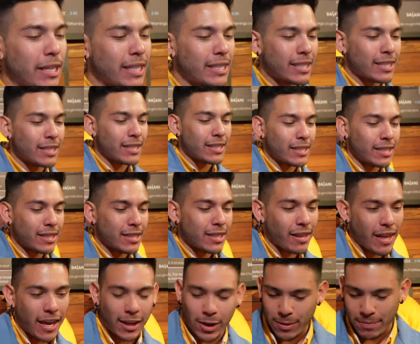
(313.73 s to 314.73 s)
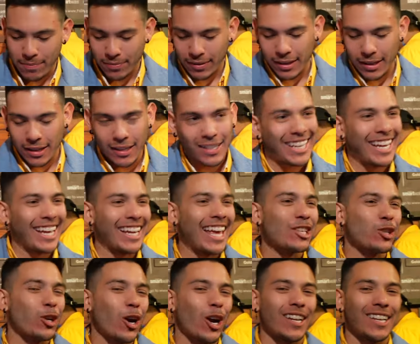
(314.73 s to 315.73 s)
selection than they normally have. So
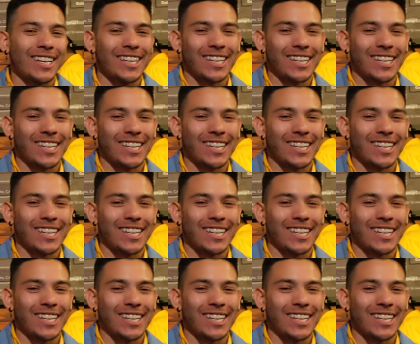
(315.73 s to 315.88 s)
we're gonna get in